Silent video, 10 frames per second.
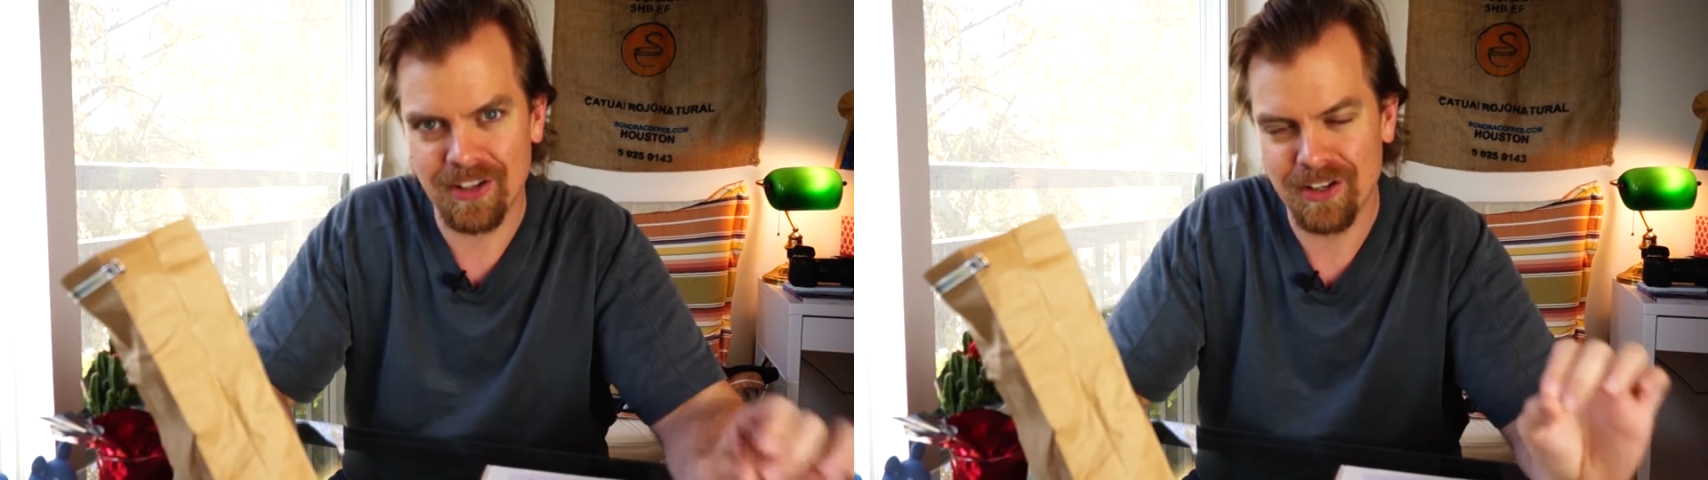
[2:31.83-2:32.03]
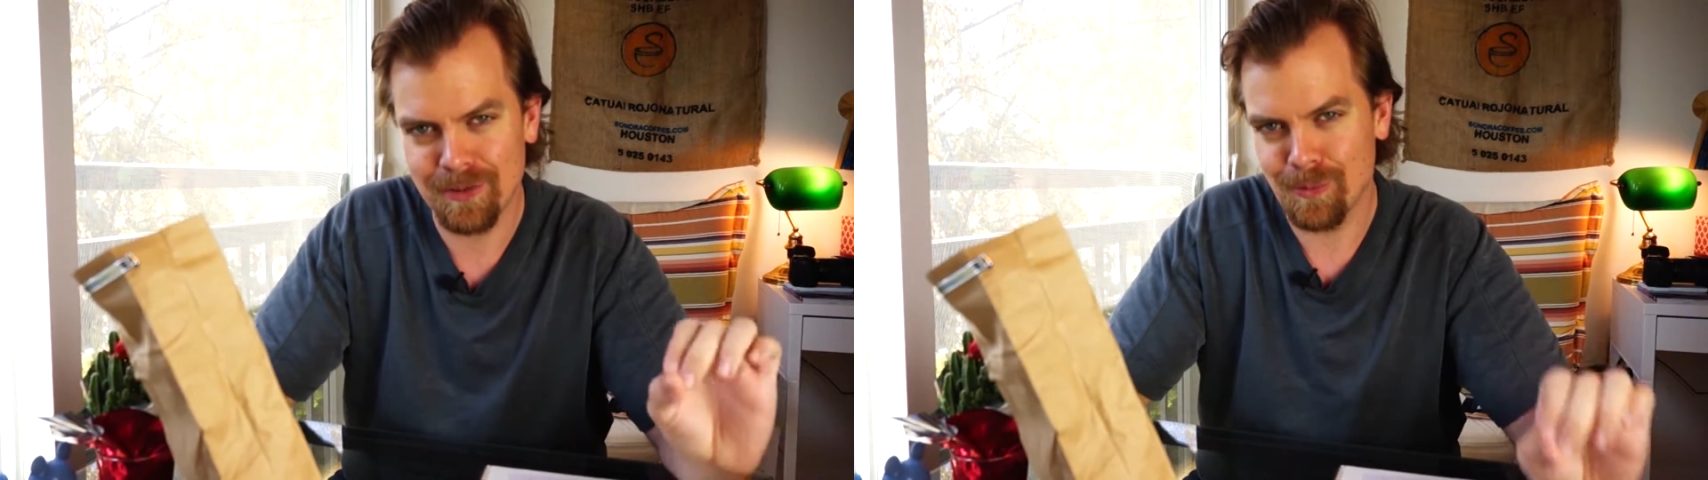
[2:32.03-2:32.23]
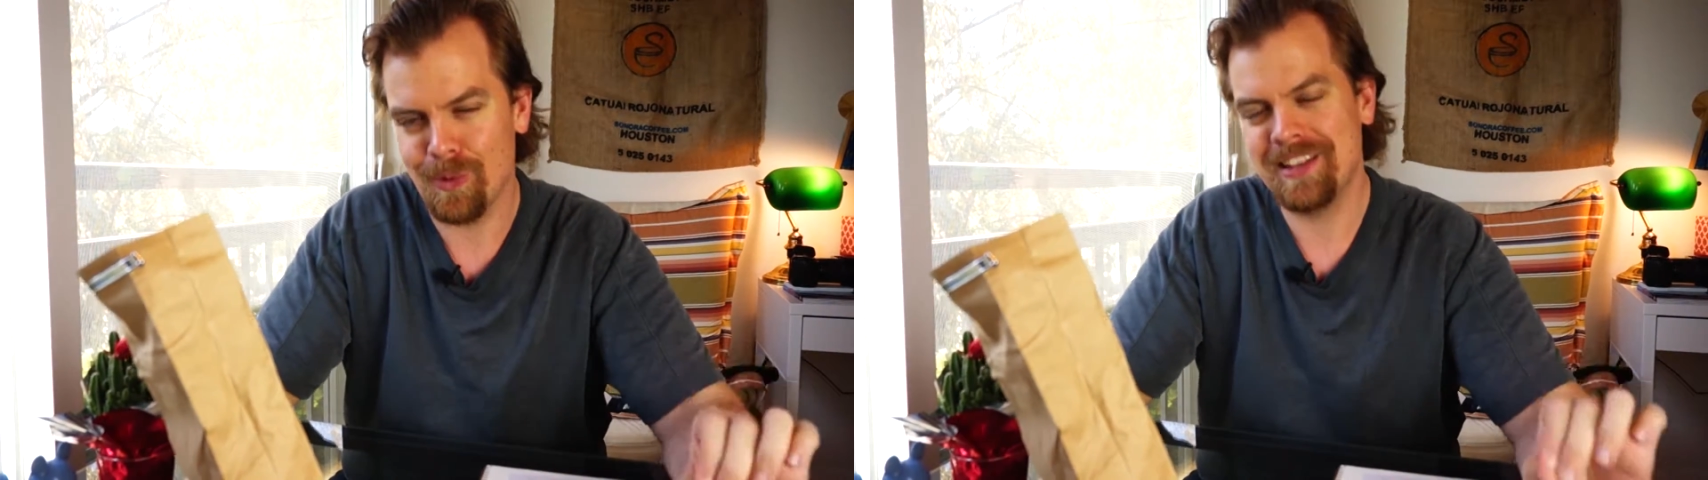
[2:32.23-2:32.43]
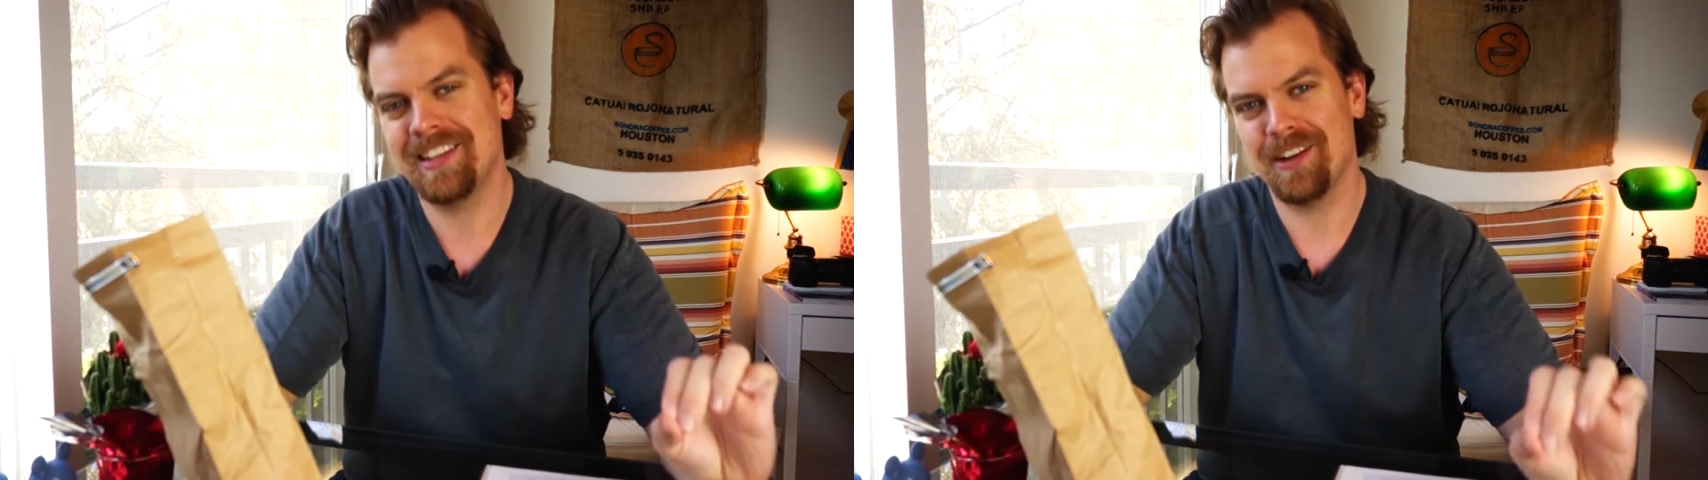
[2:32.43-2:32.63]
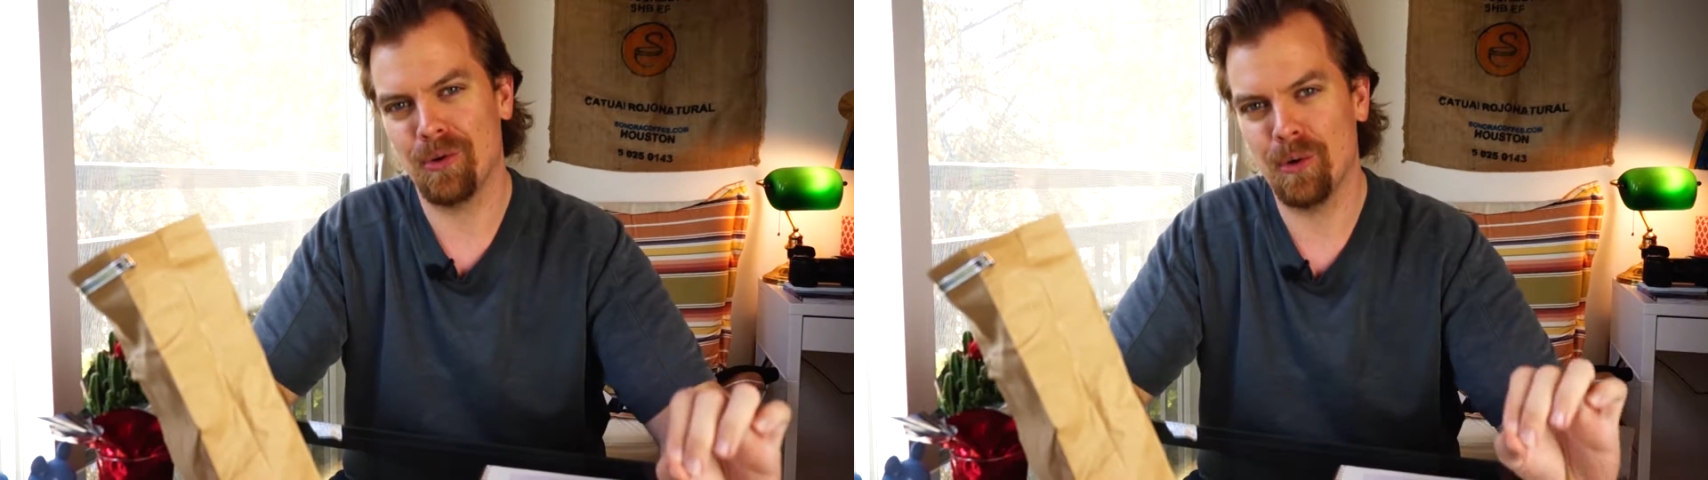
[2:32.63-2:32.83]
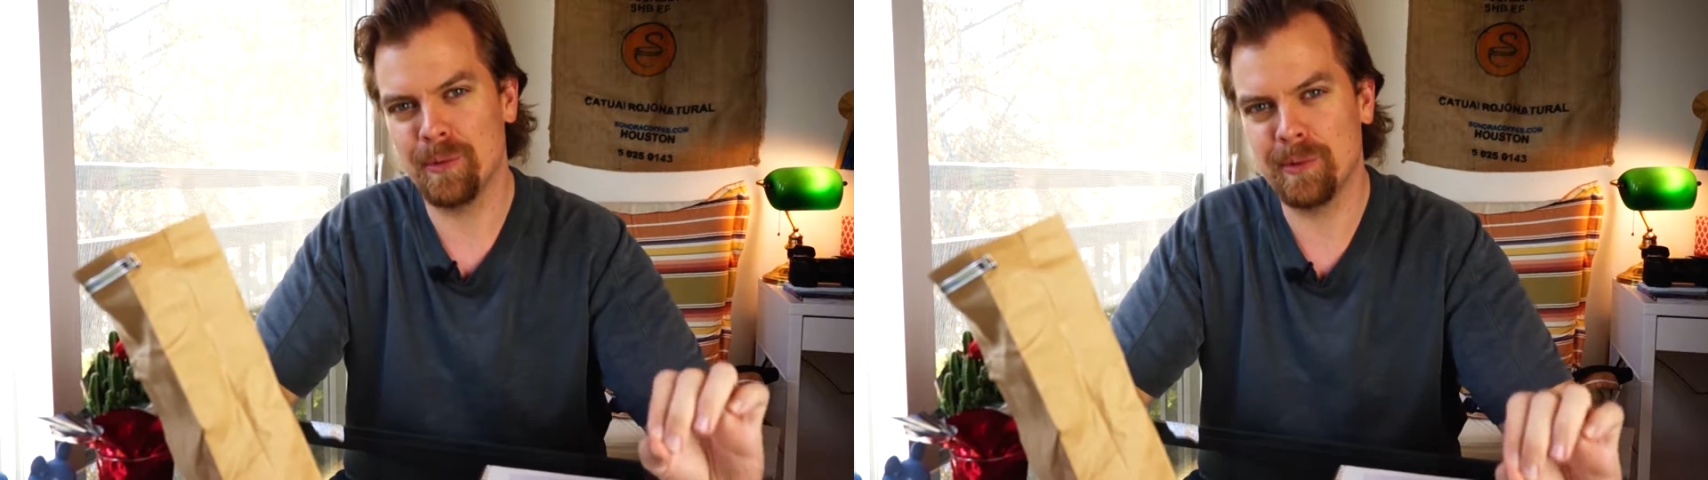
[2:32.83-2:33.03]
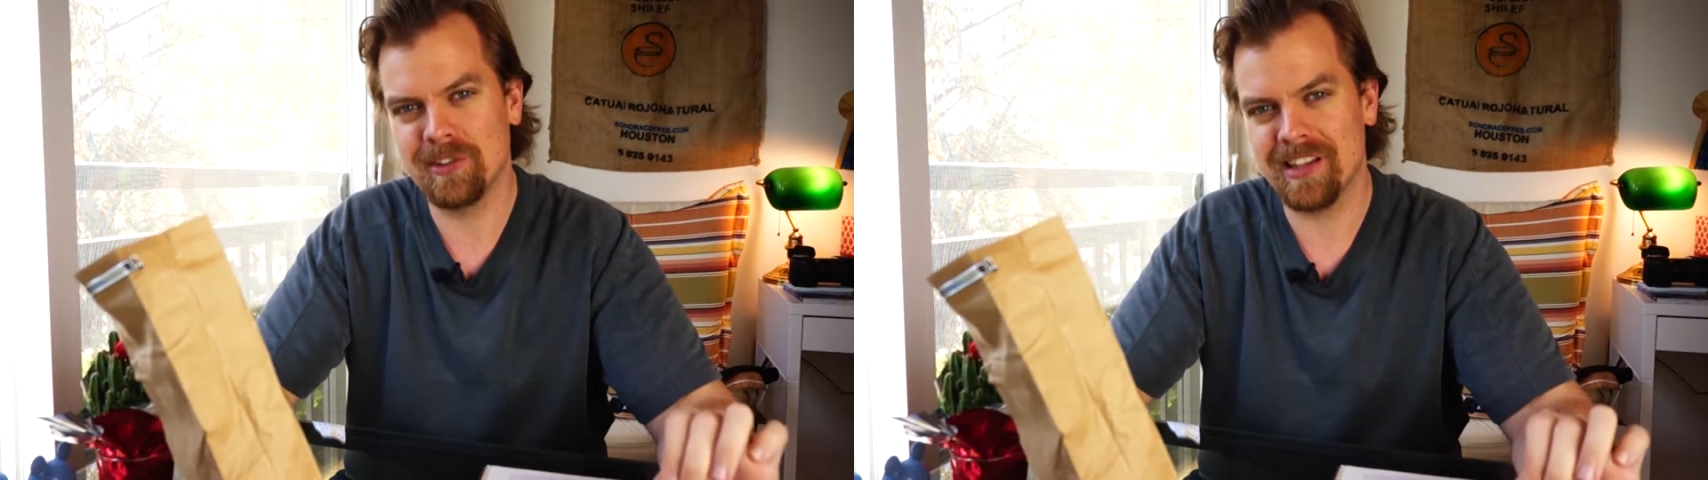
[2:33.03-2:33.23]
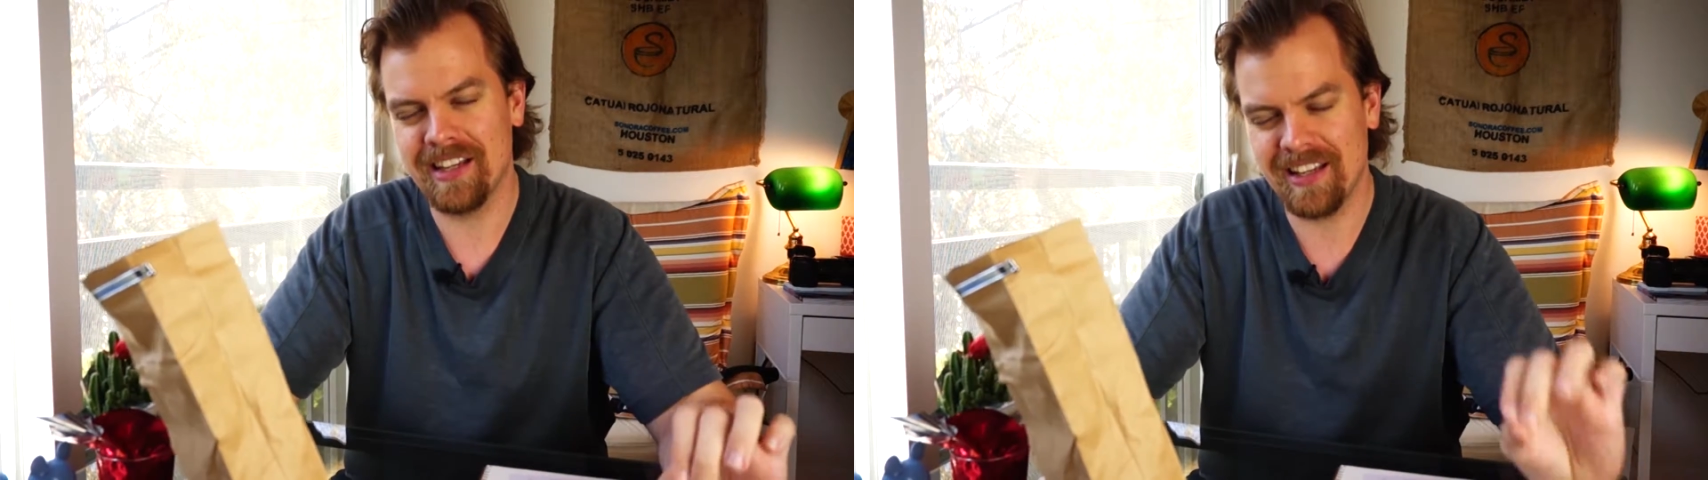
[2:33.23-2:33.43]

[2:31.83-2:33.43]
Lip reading: on what the aroma was like,